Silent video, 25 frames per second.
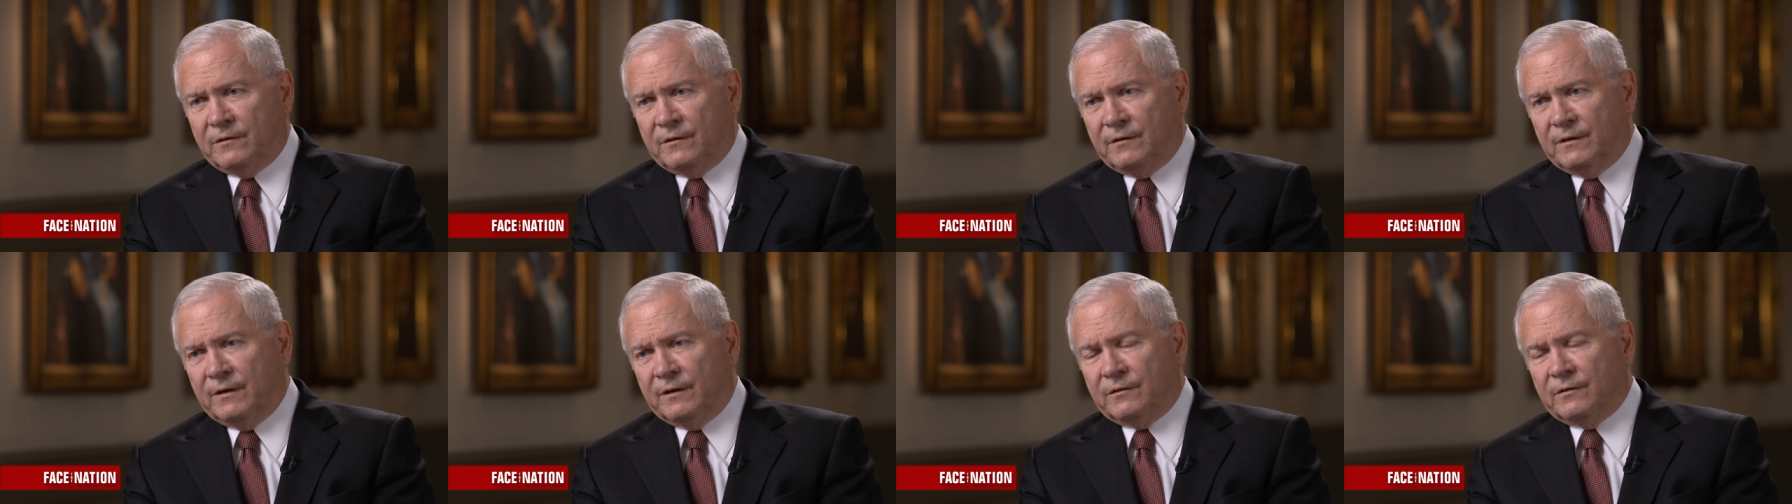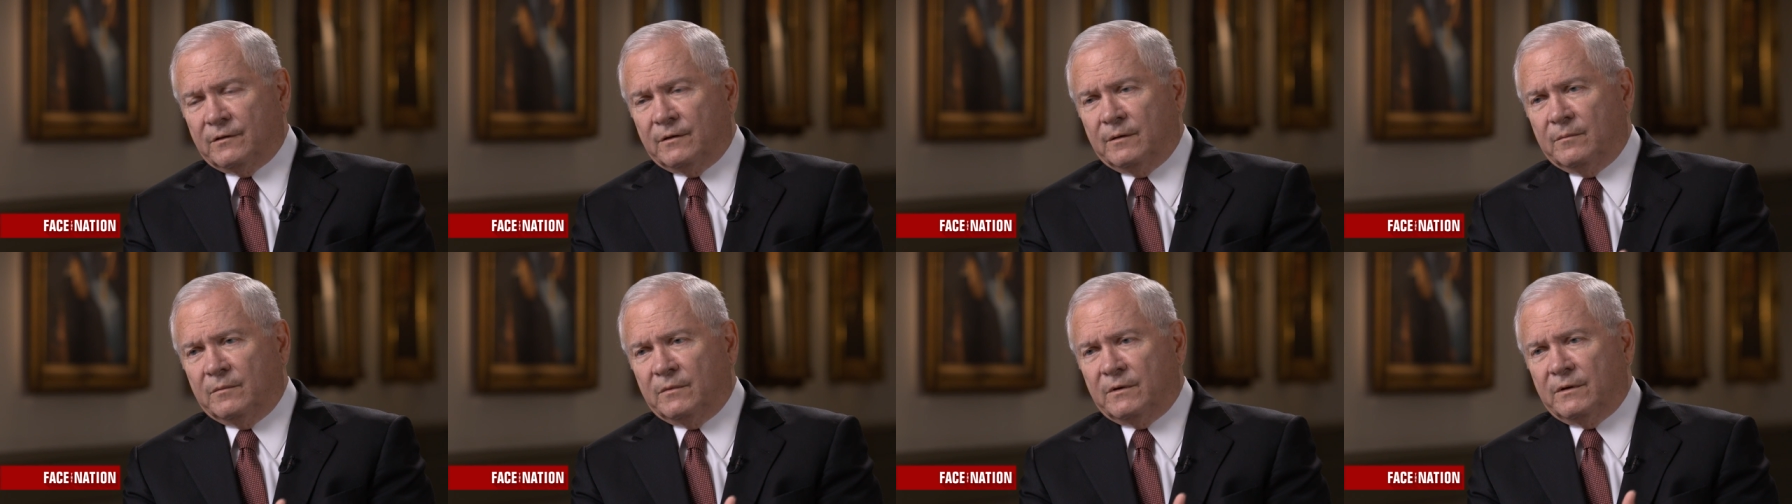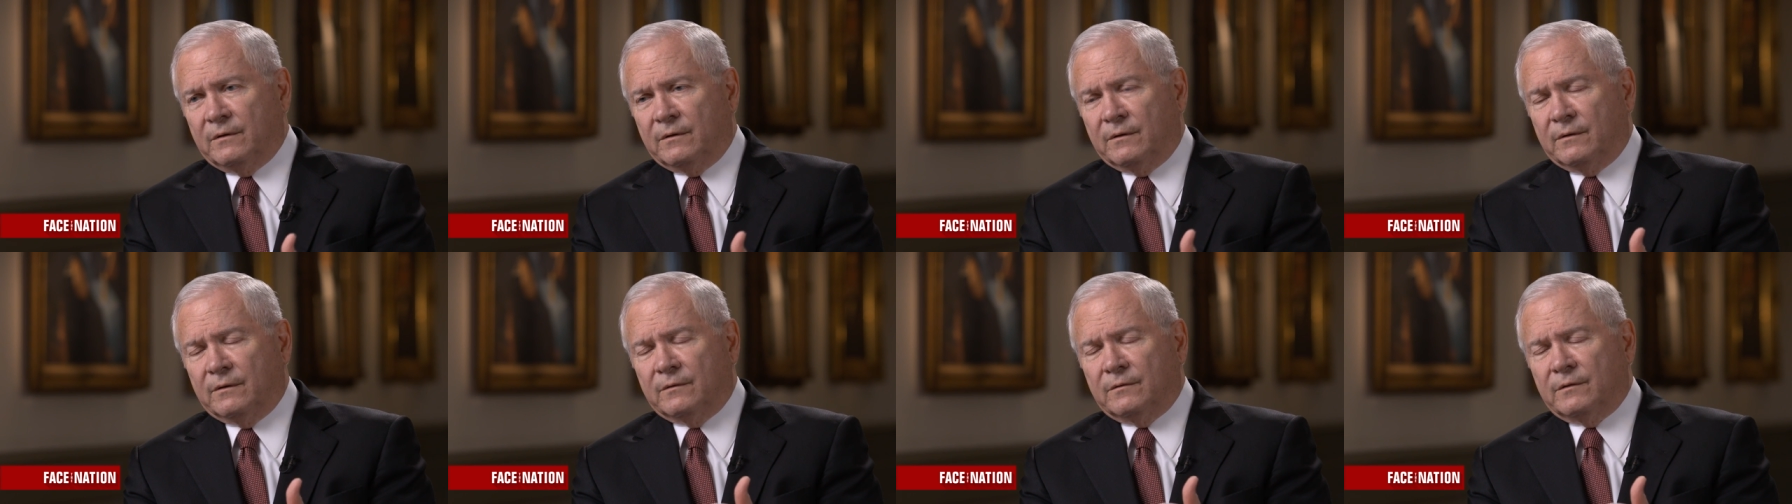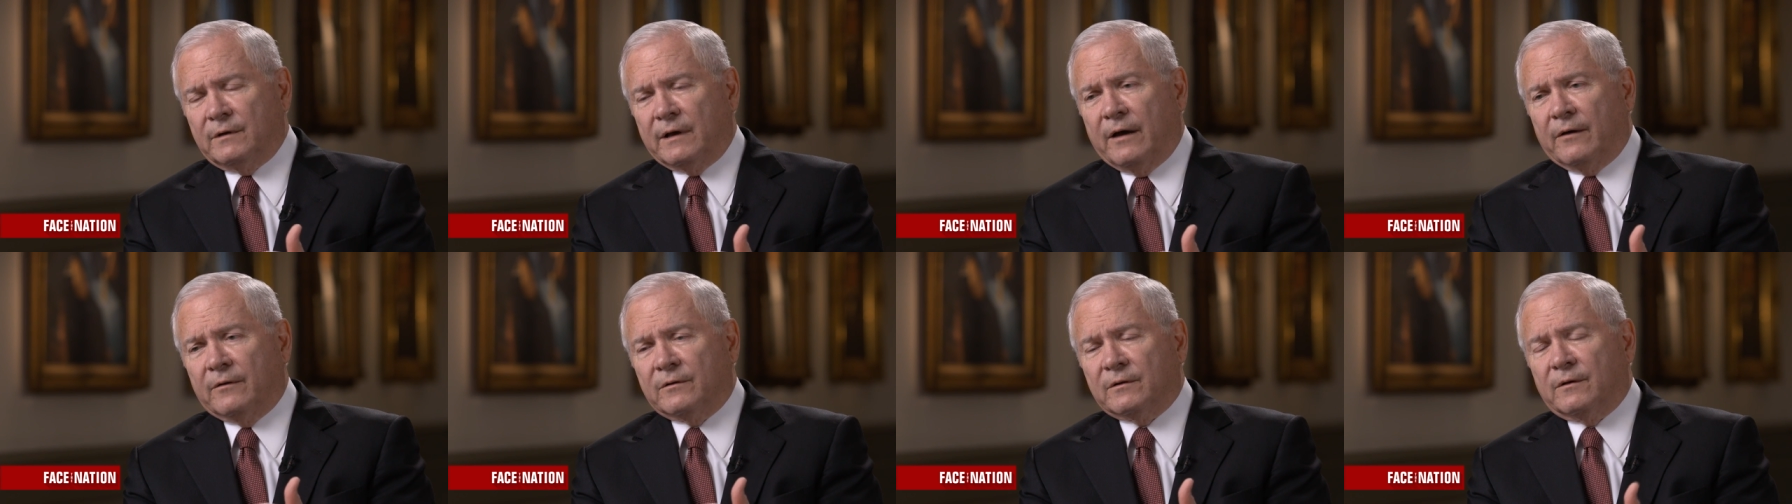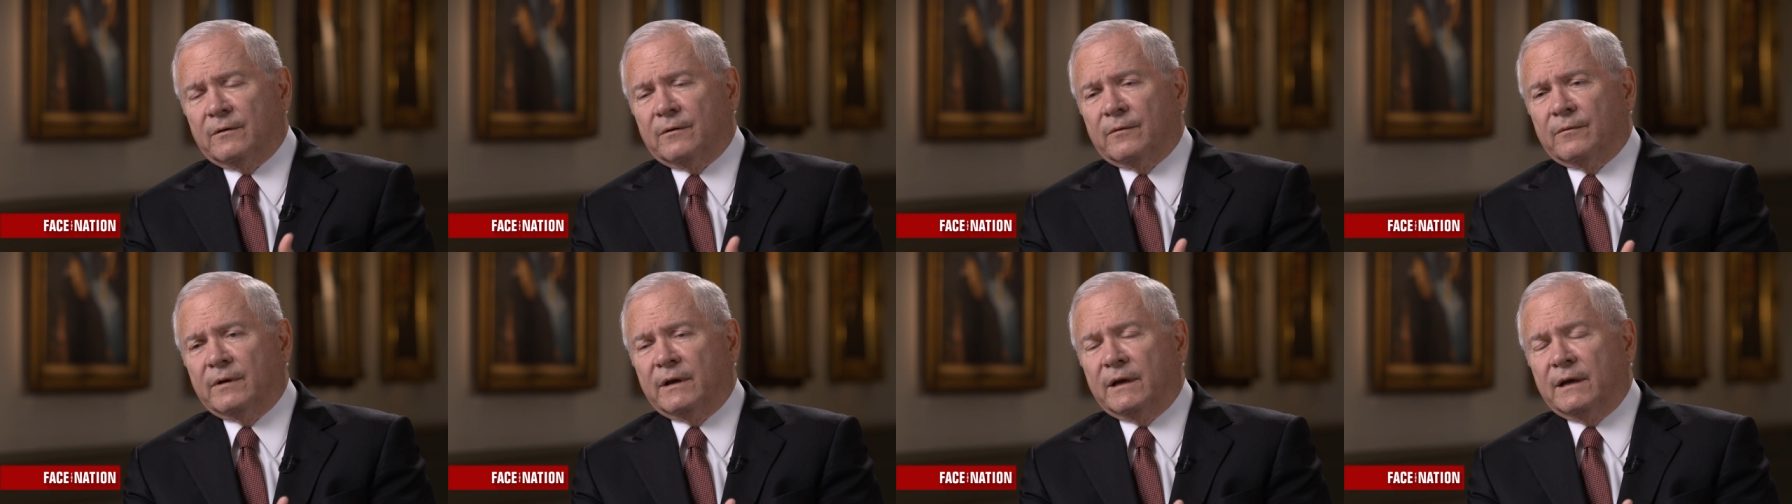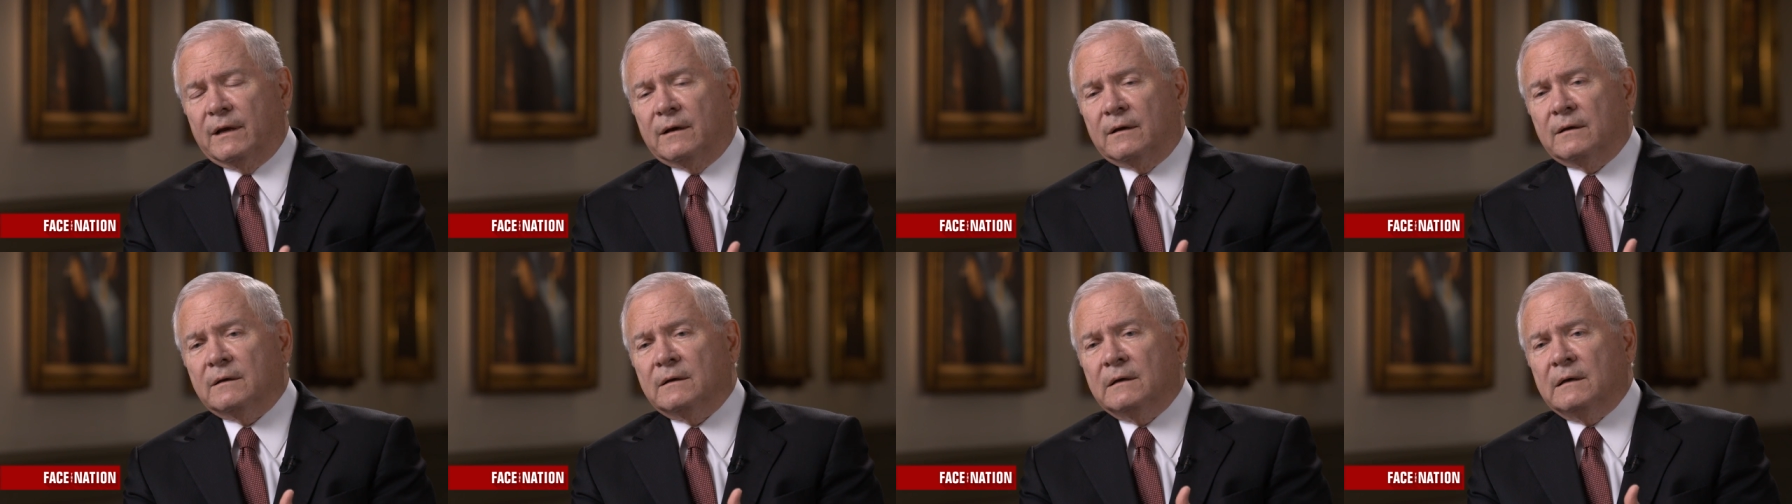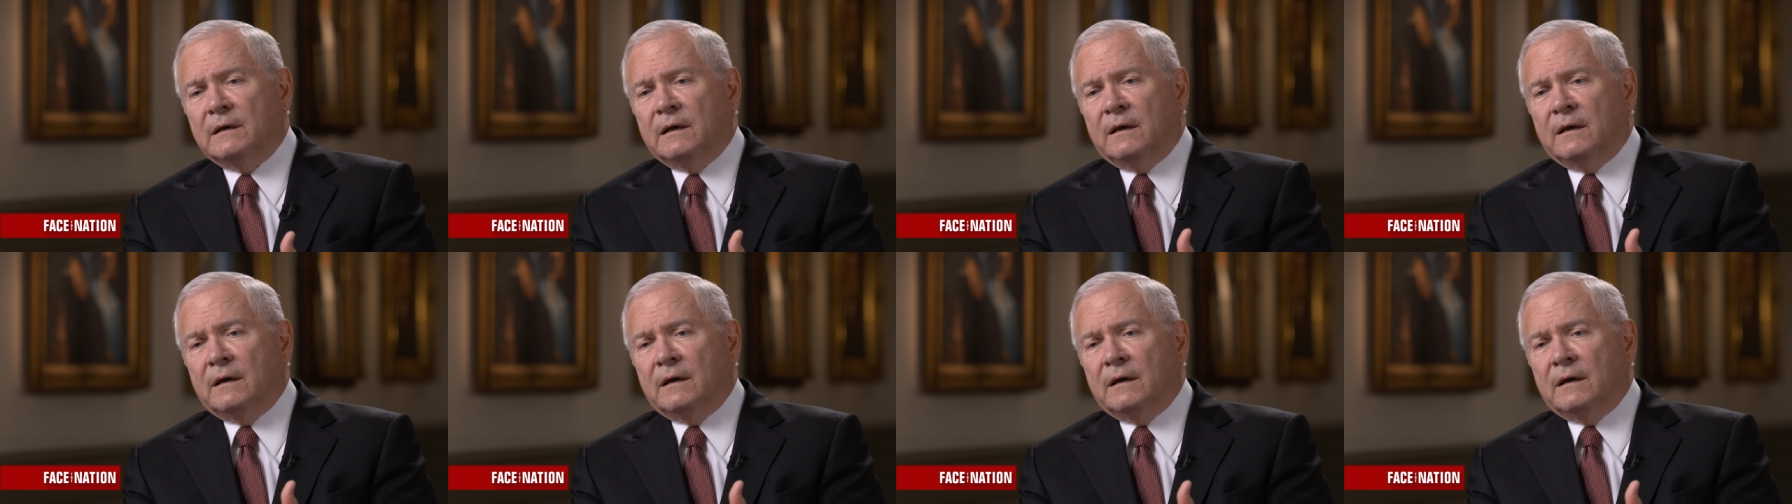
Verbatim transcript: system to South Korea,